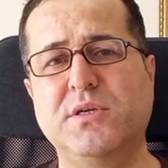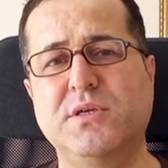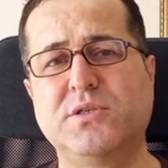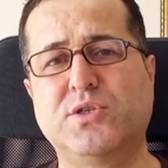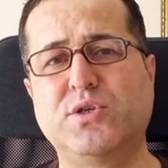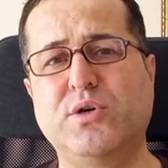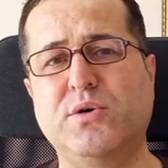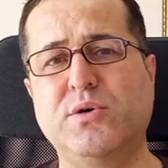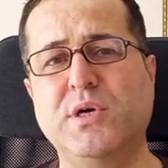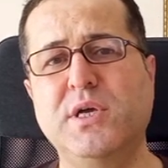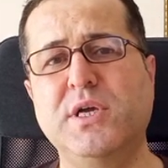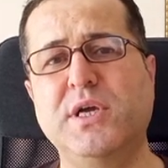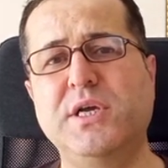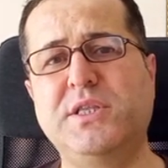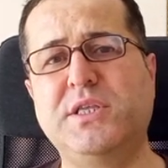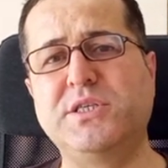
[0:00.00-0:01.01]
So
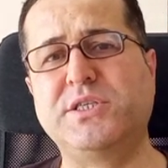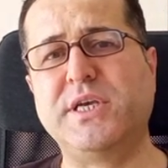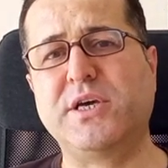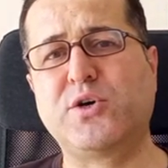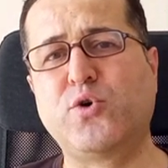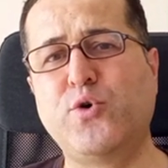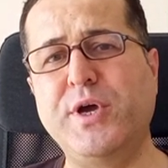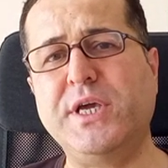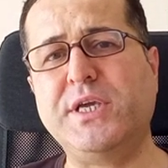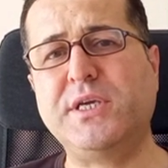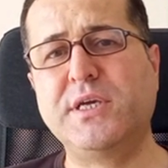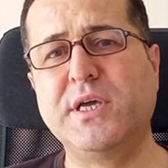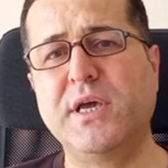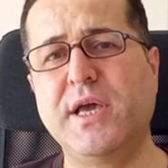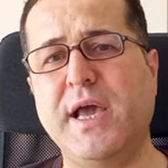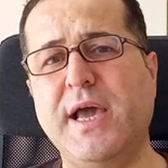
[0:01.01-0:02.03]
it is a
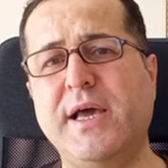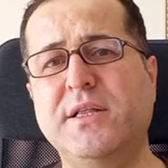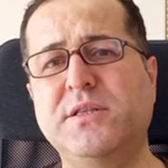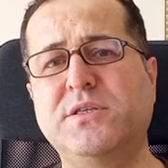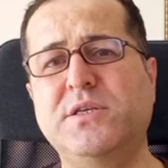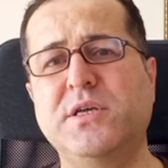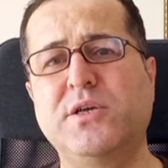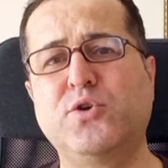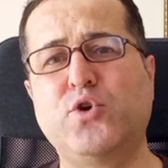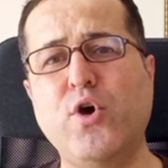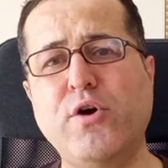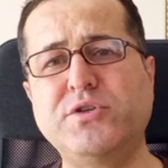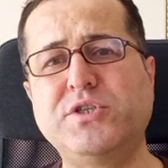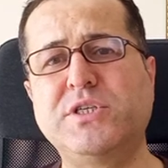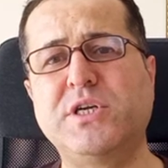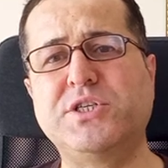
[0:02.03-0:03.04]
quick and
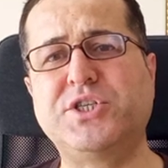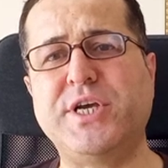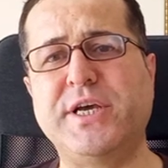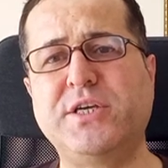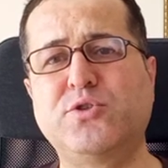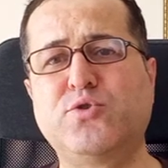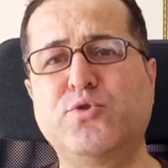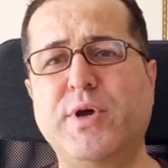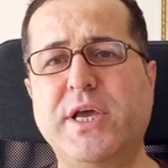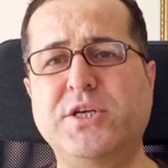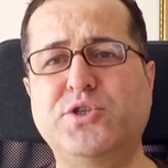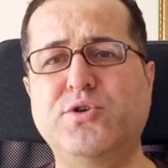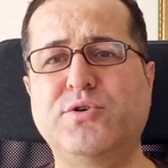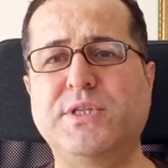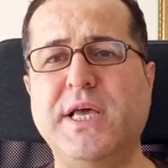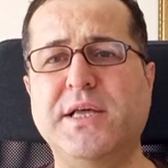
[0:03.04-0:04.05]
cursor check to
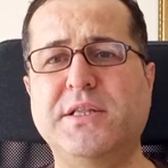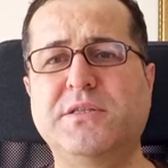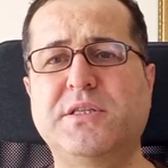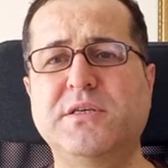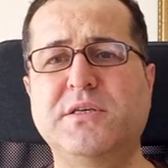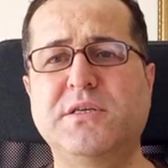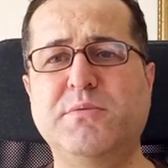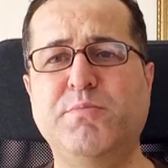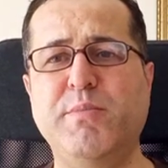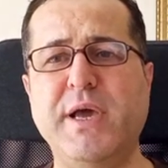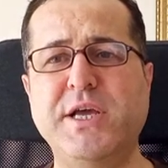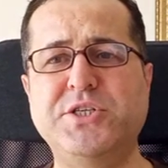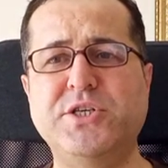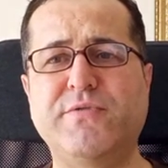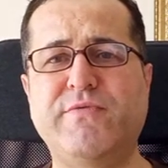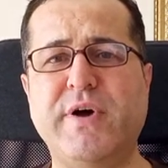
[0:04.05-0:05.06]
ensure that the
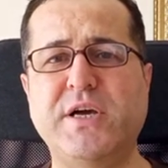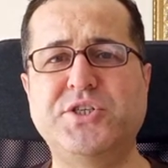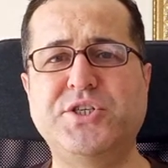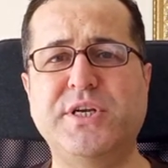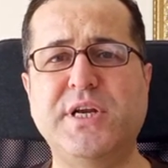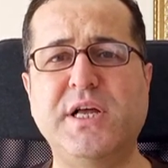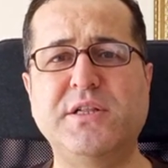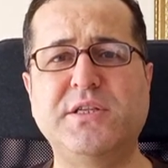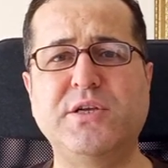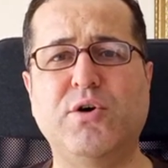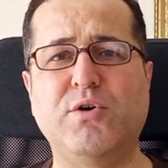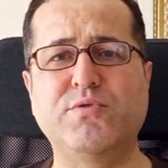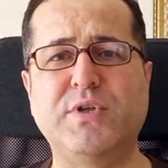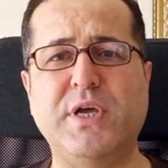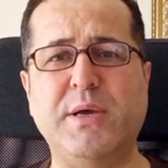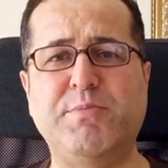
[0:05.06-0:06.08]
major functionality
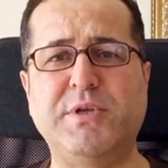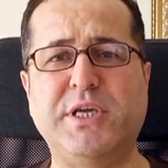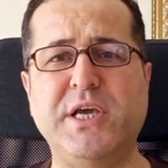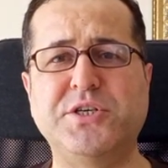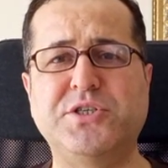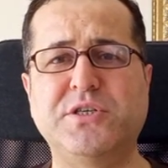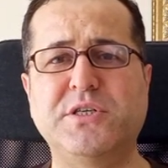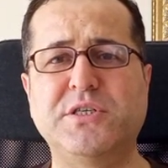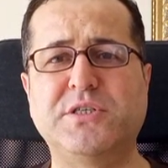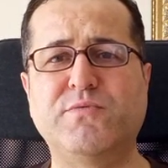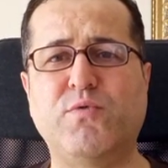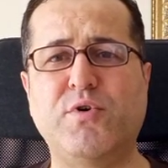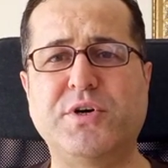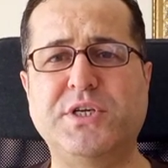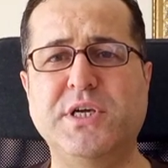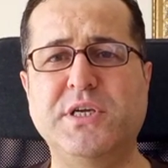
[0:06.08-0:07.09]
of the application is
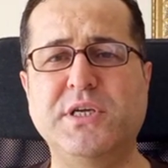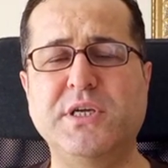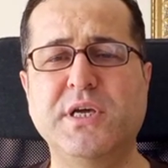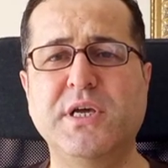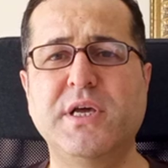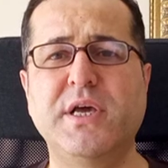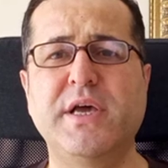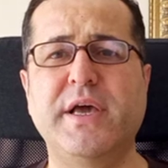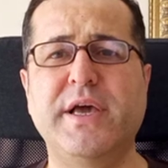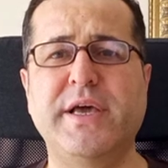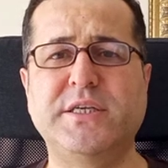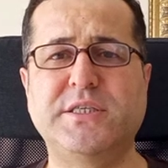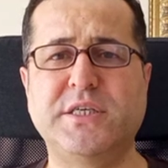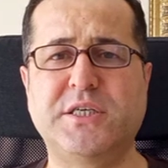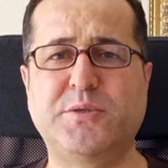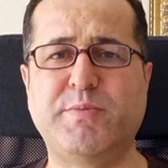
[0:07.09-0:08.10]
working
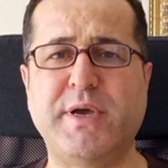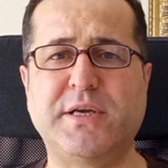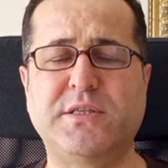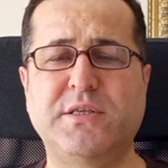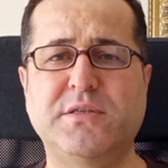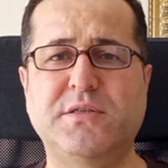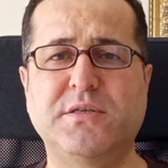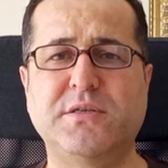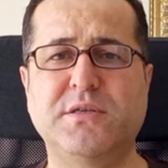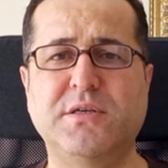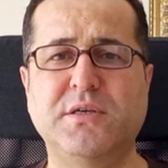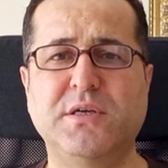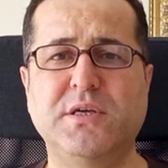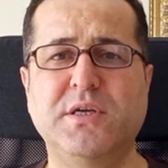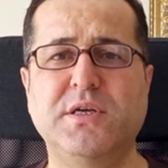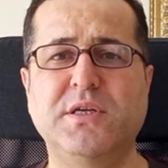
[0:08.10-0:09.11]
as expected.
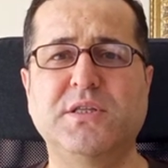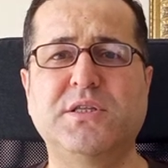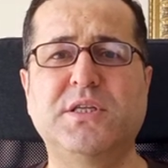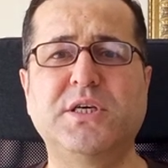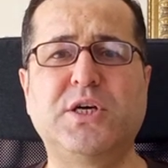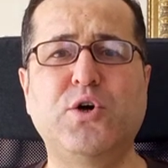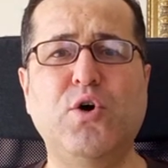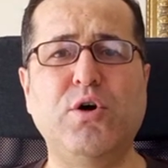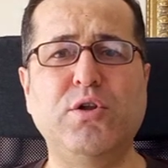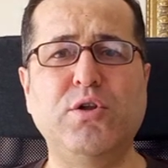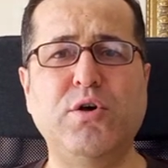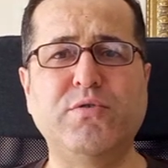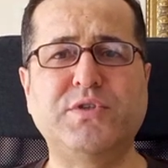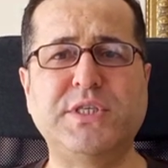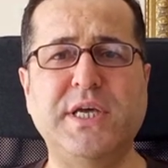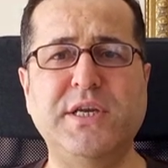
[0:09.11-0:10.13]
The
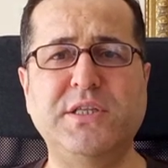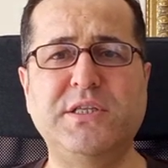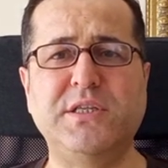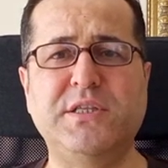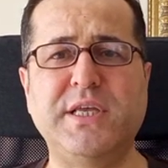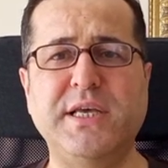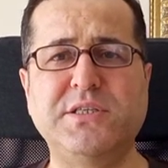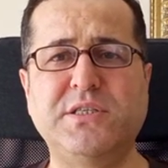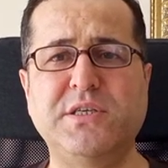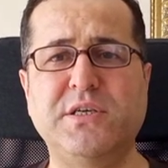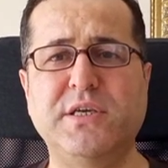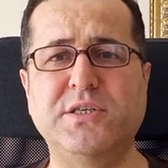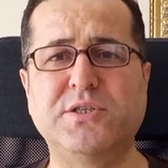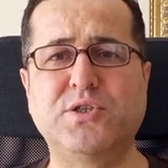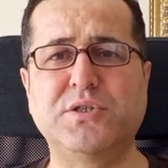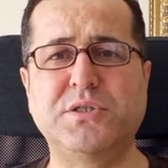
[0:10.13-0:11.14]
goal of sanity testing
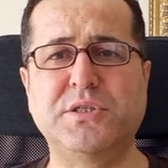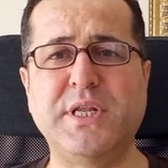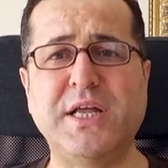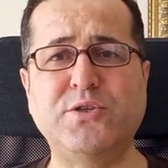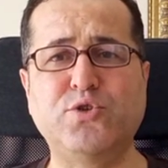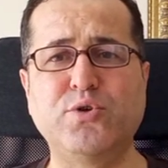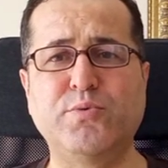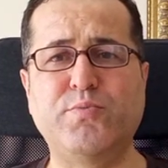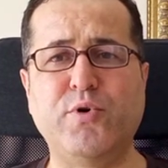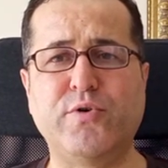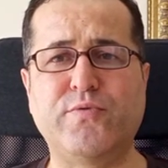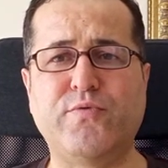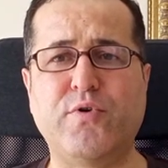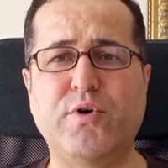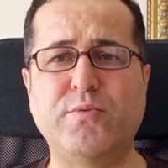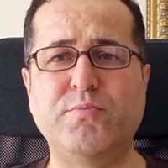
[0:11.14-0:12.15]
is not to
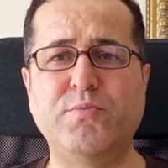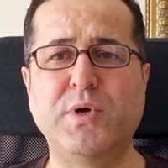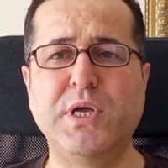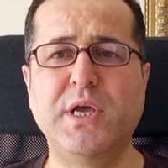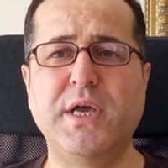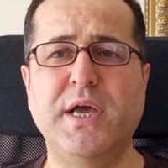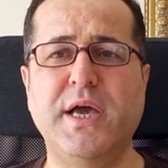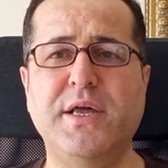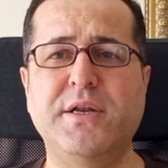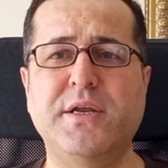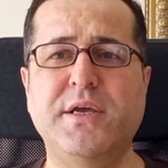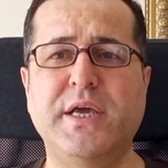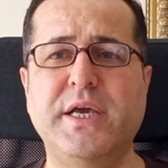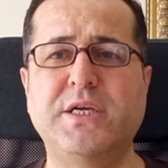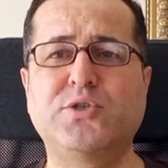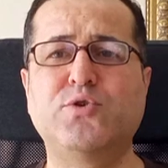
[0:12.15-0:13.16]
perform
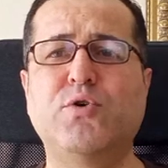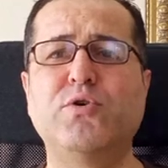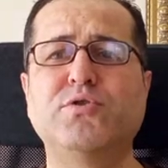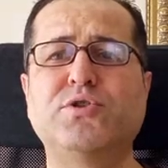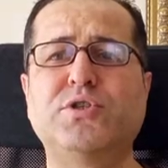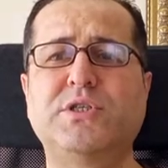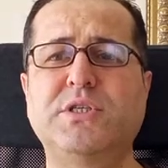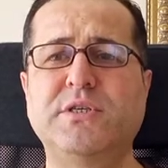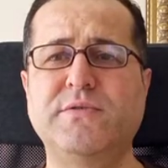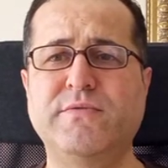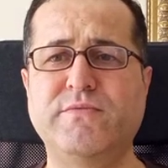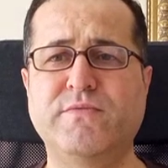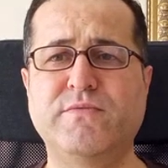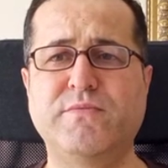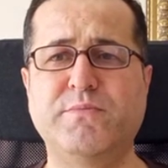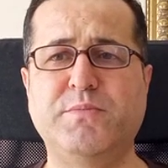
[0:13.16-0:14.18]
an
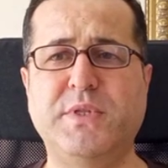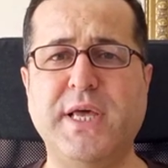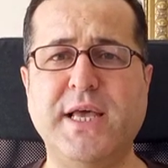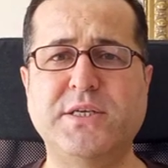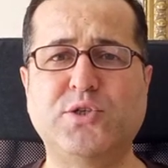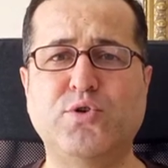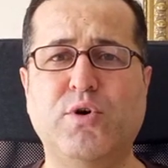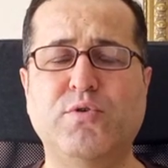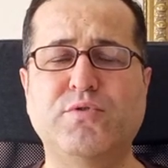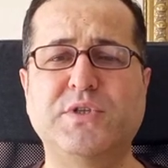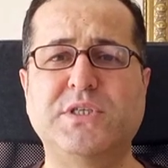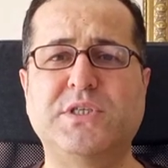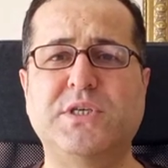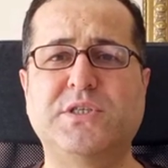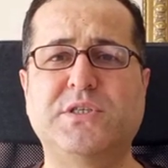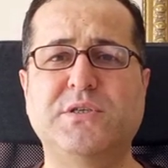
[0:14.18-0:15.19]
exhaustive test of the
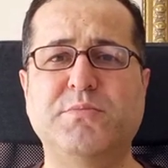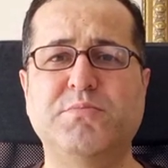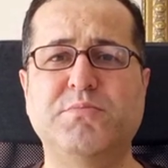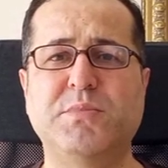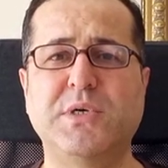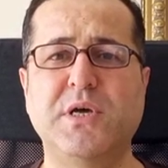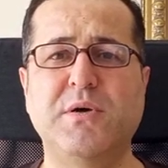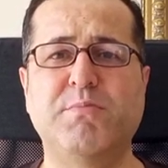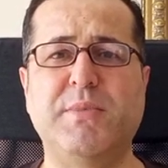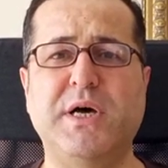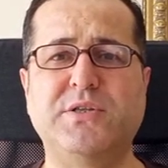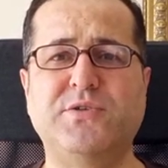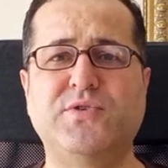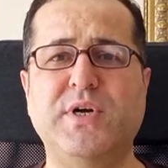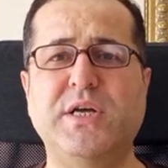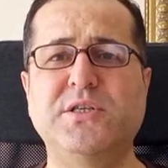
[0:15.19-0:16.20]
system,
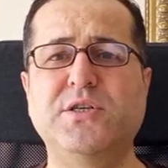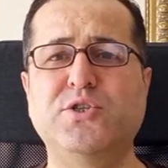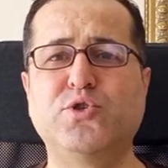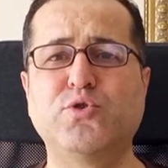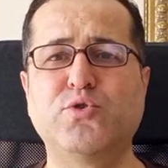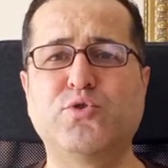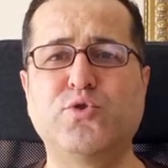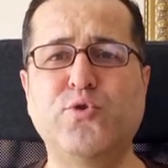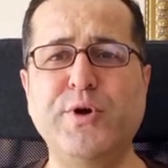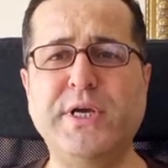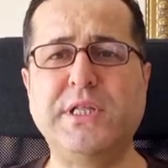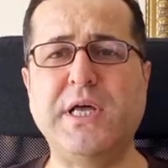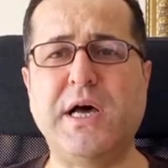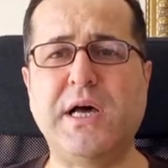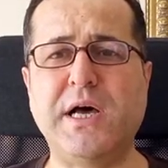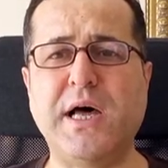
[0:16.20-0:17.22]
but rather to
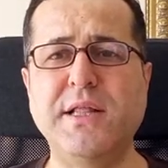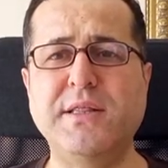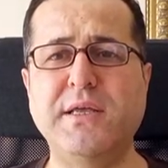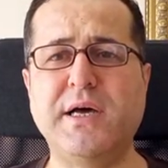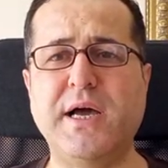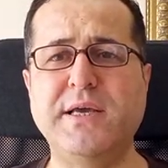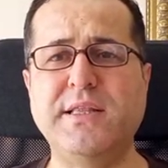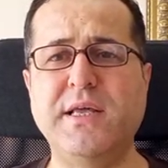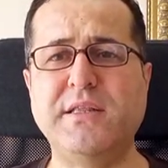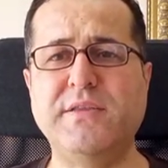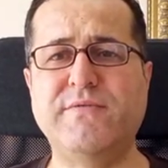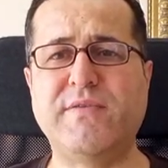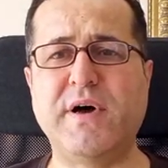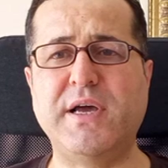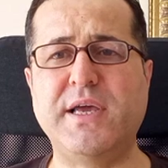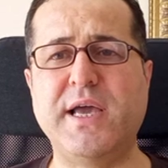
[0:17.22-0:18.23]
quickly
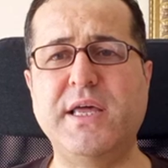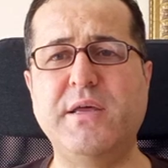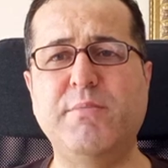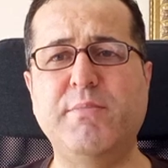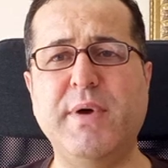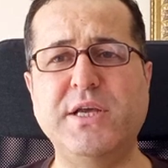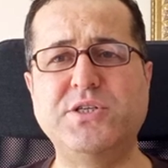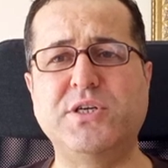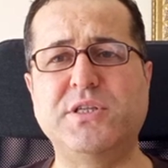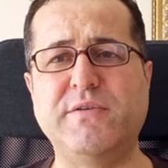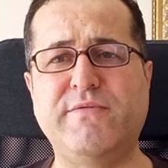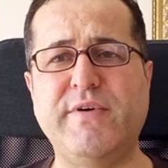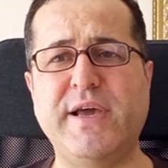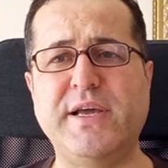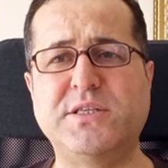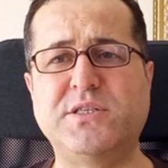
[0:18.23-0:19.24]
identify any major
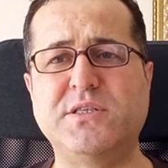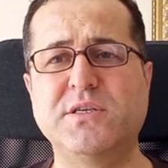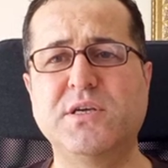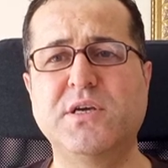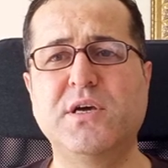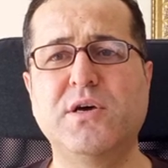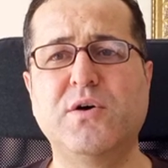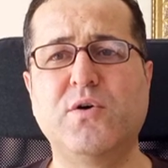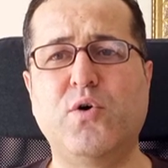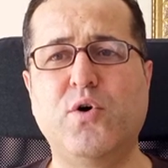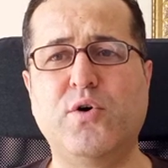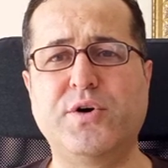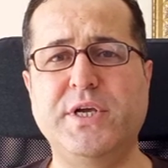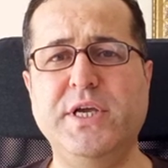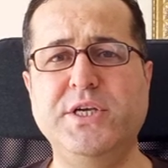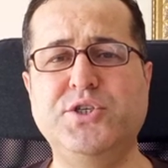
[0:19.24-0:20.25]
defects
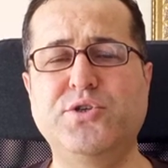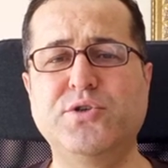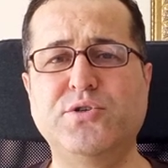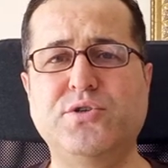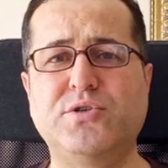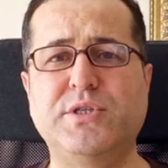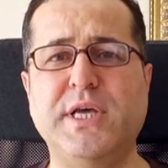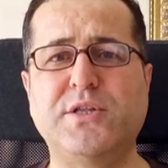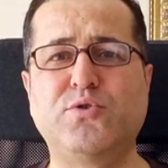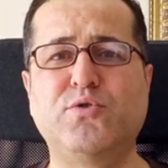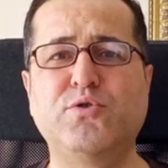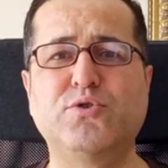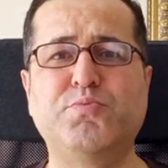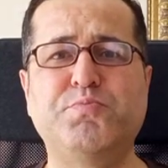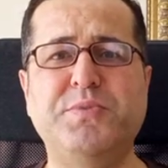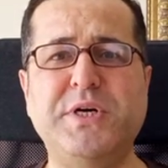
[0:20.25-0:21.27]
or issues that
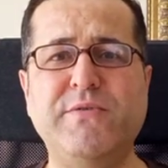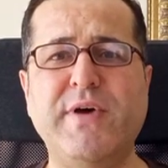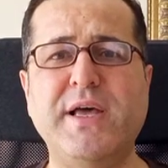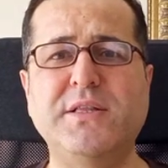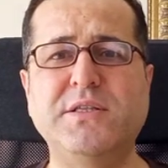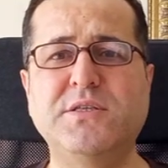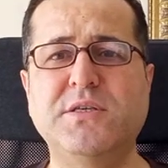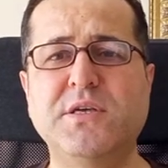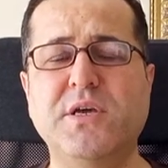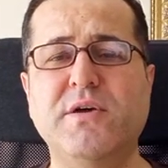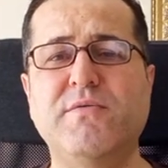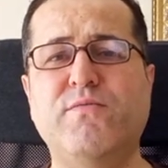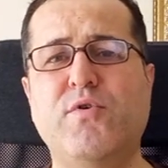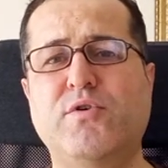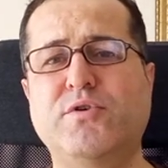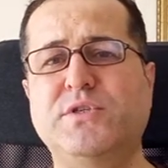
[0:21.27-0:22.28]
could prevent
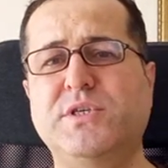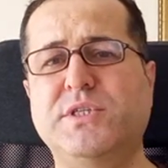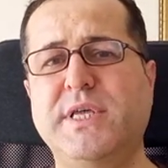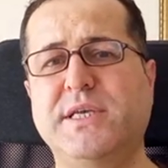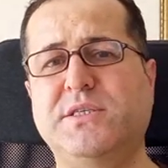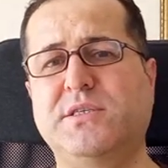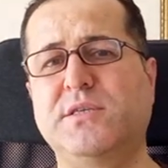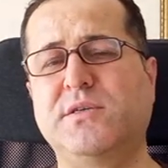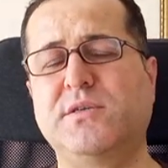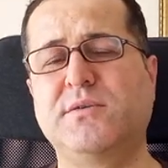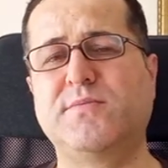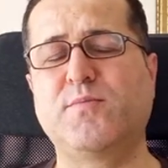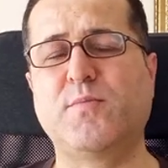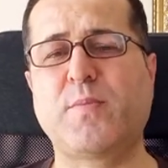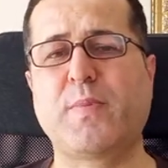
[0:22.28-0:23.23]
further testing.